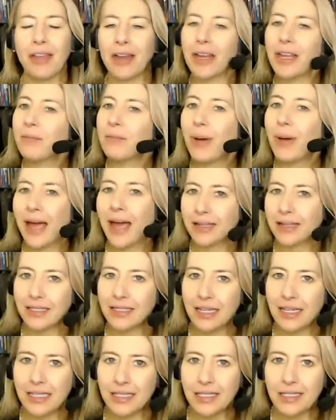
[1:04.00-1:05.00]
that impacts
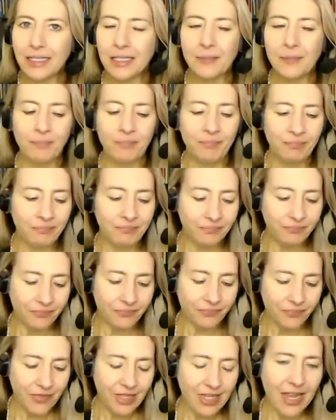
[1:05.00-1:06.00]
us.
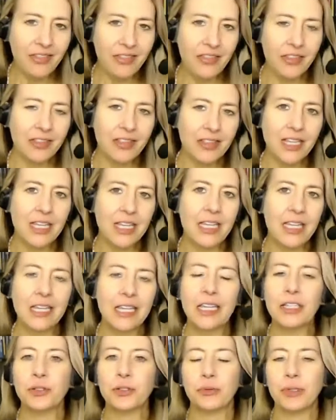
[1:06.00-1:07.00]
And the
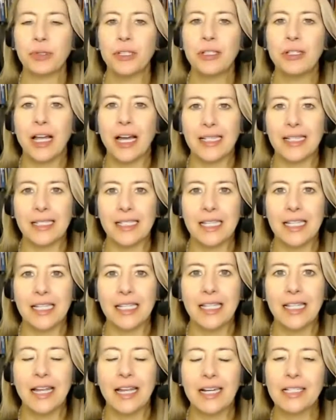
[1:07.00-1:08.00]
key is realizing
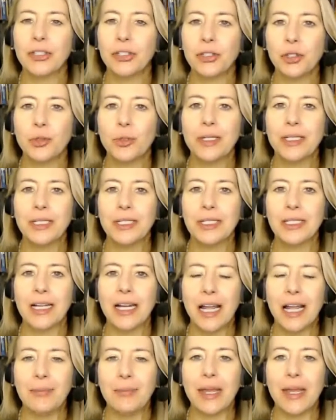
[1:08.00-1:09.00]
that it's the choices that
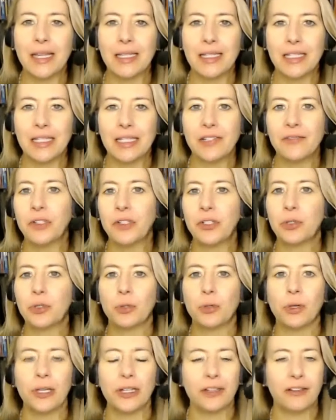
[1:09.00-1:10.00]
I make as an
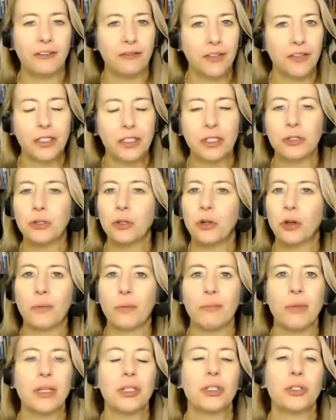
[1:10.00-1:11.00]
individual in the physical or
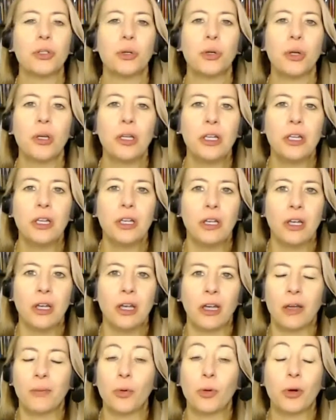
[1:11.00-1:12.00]
mental
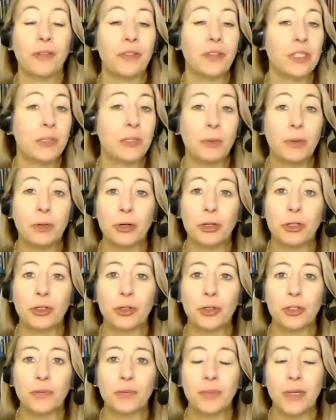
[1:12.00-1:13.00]
or even
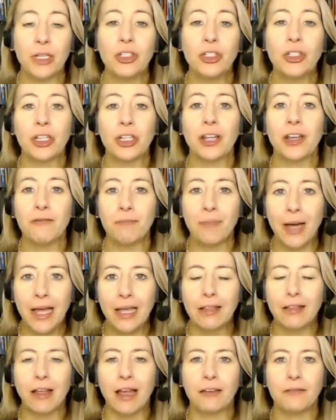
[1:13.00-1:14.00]
spiritual dimension of
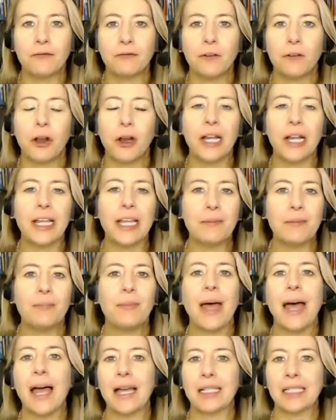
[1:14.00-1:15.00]
my life are
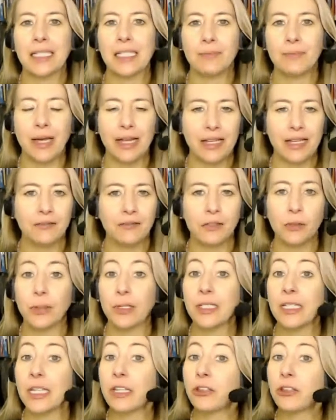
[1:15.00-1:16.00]
impacting my
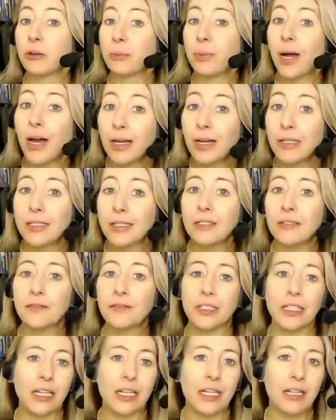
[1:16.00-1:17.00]
influence either
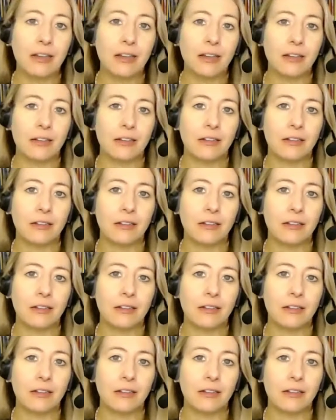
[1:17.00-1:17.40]
positively